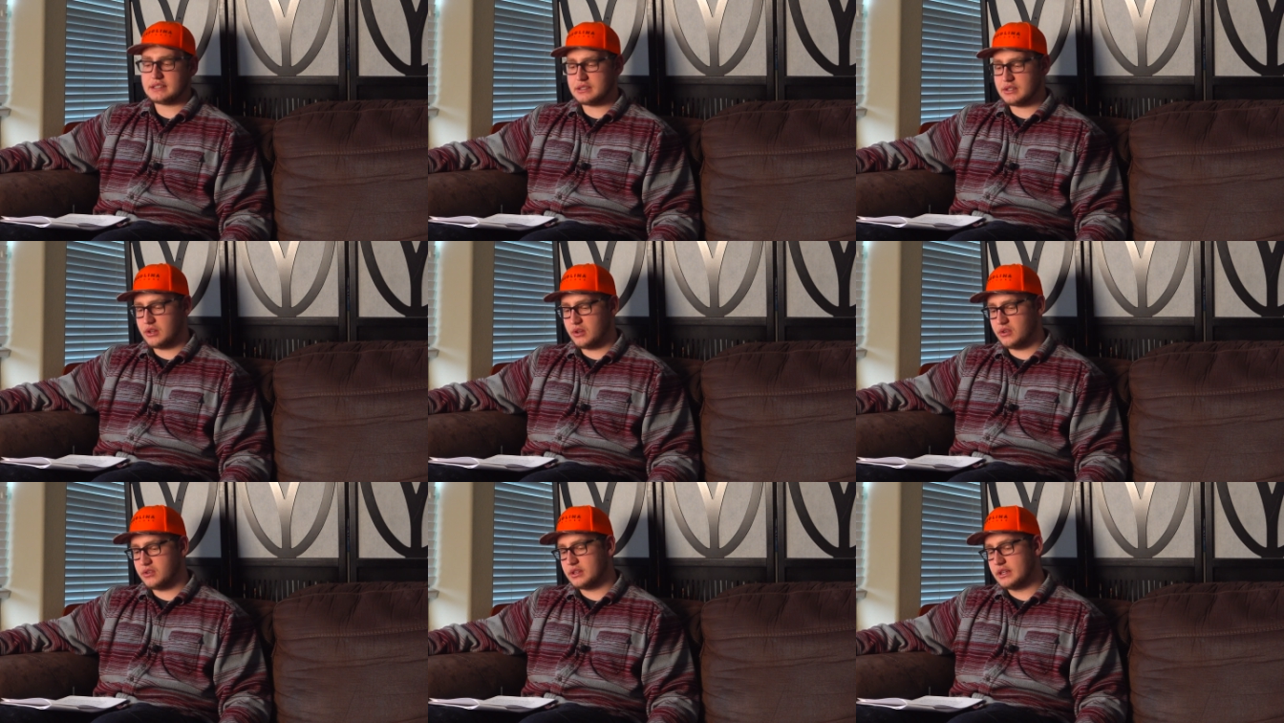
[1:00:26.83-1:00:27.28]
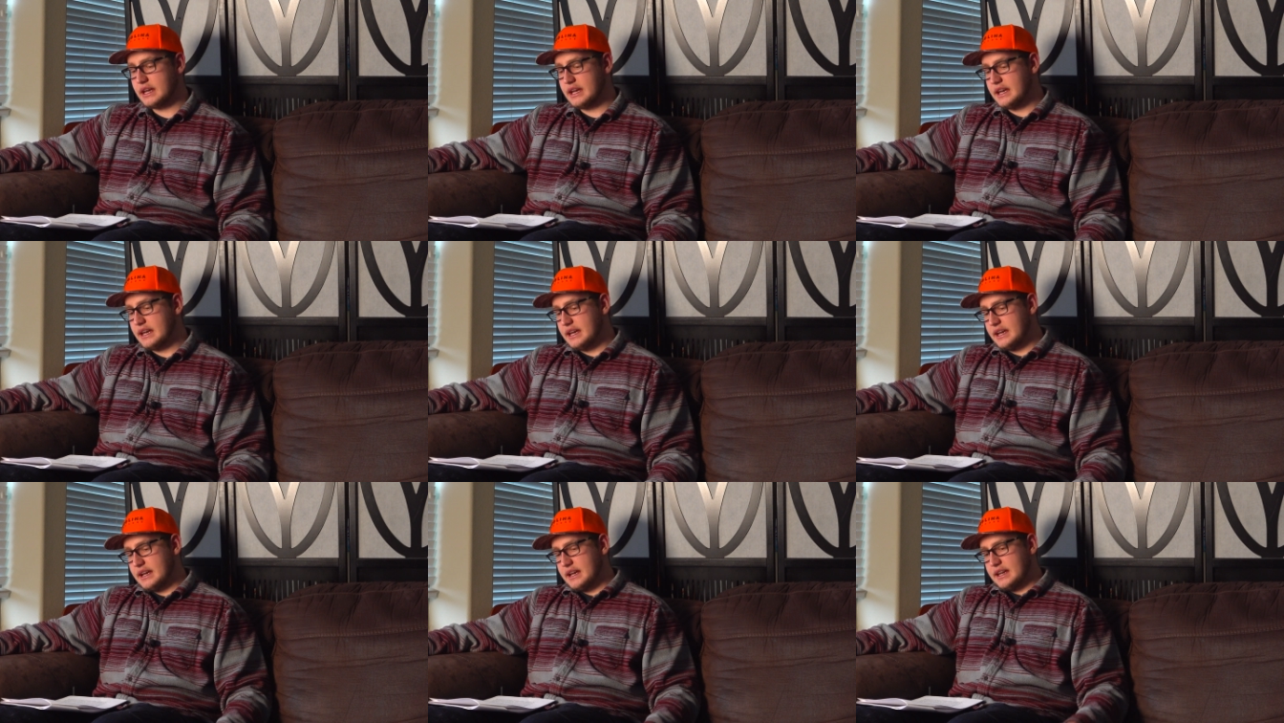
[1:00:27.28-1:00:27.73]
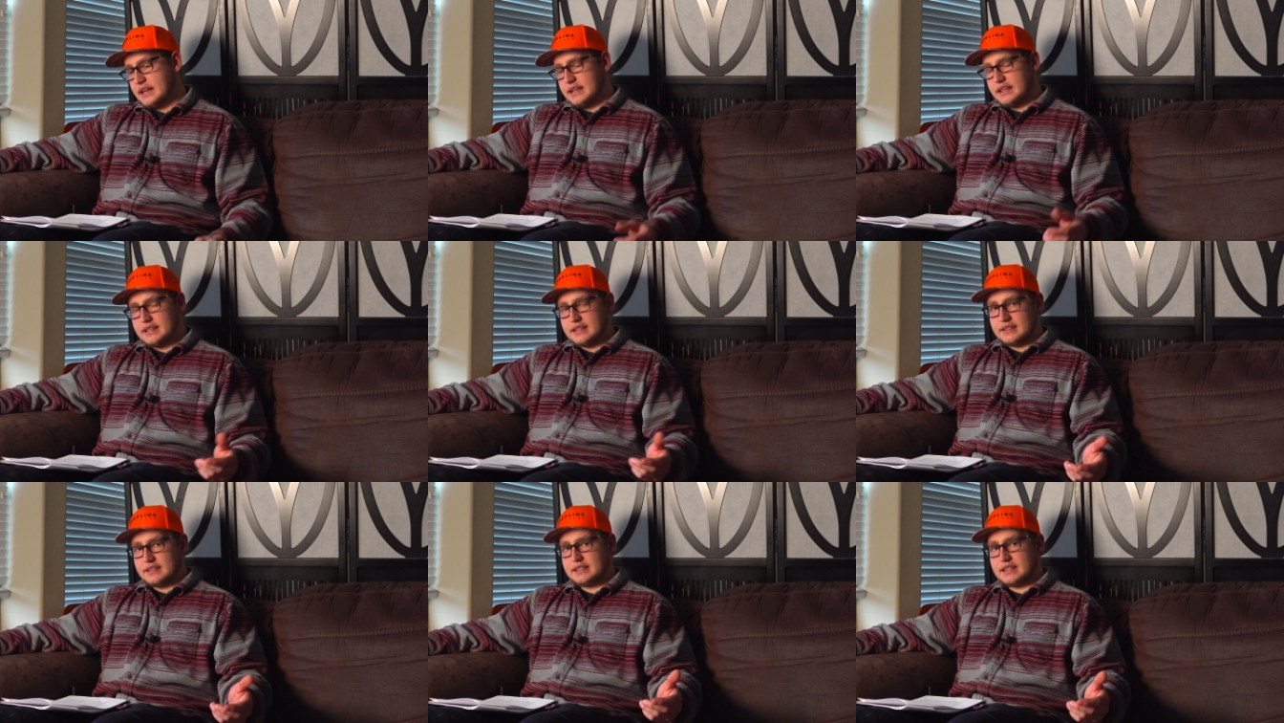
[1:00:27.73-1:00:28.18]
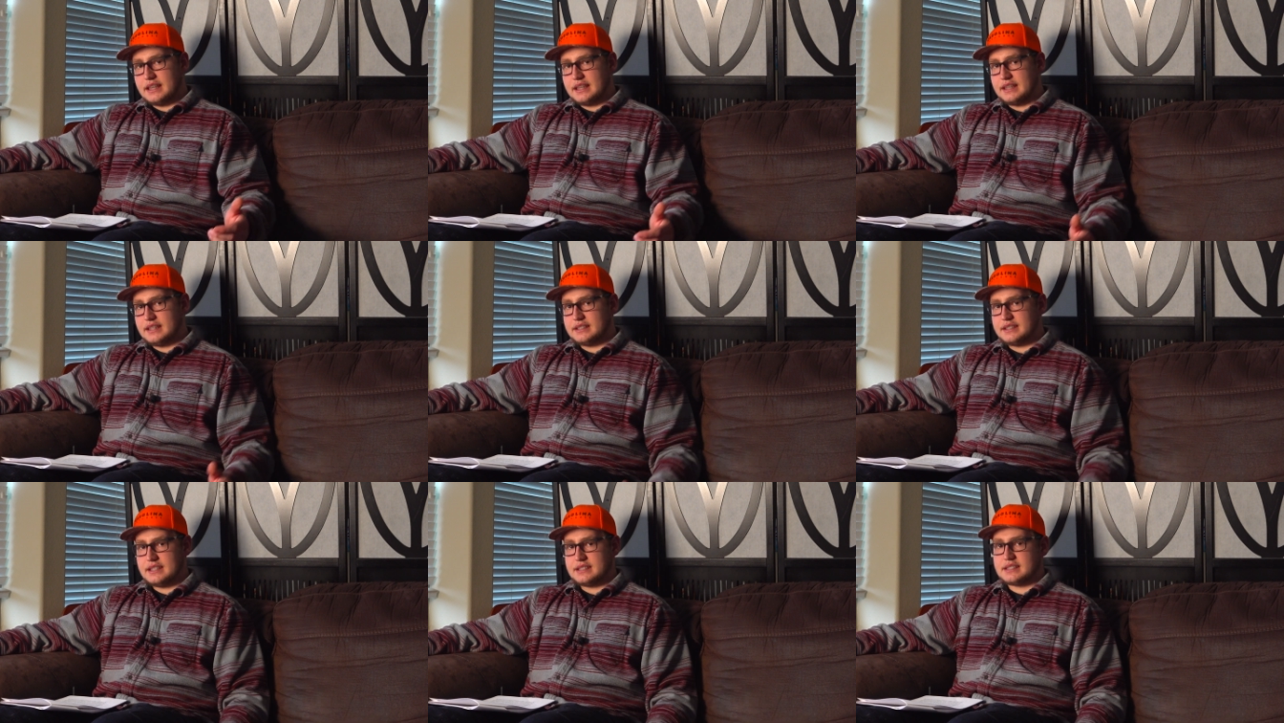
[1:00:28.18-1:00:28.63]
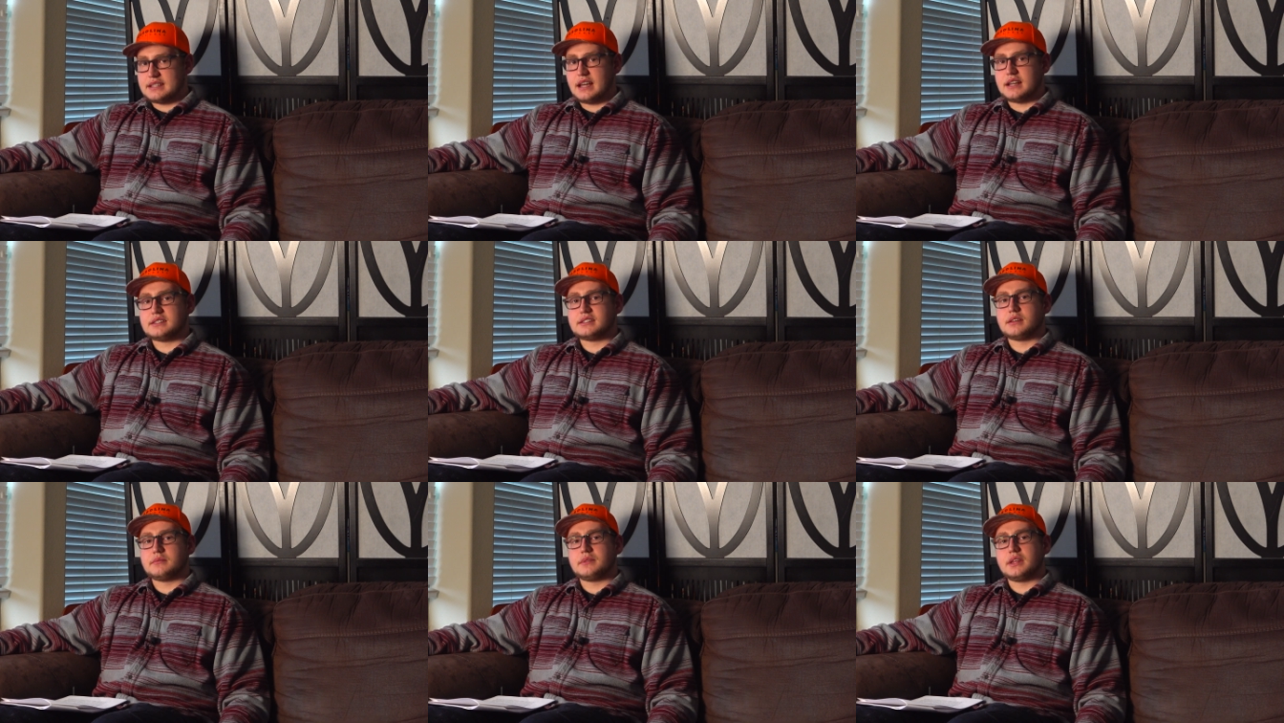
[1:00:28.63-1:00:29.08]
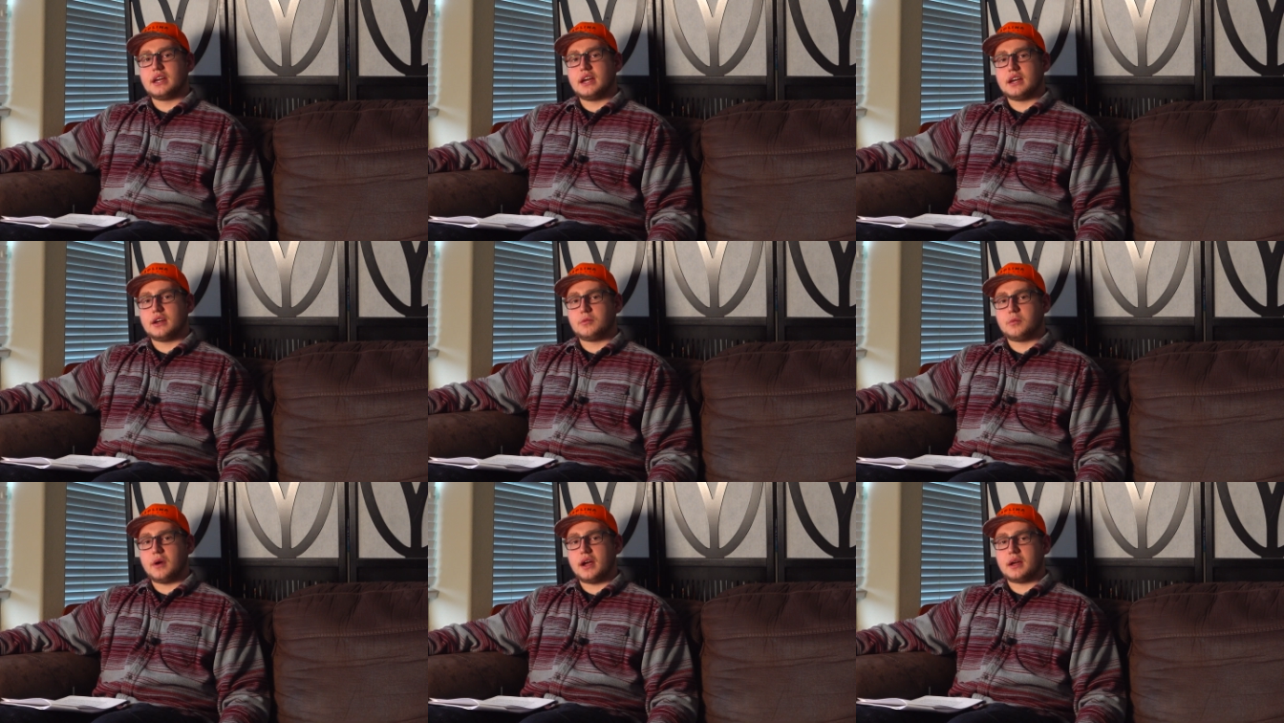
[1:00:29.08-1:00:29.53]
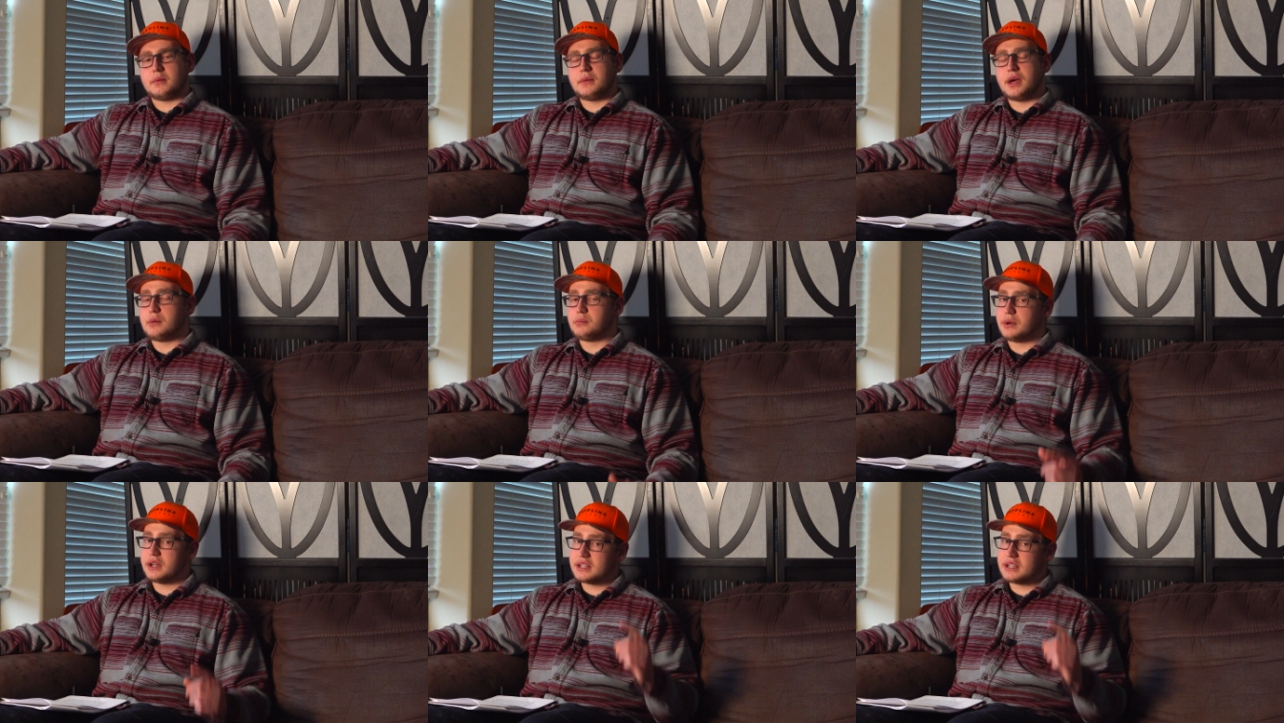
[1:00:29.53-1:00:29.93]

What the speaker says: So it's not something I could recommend,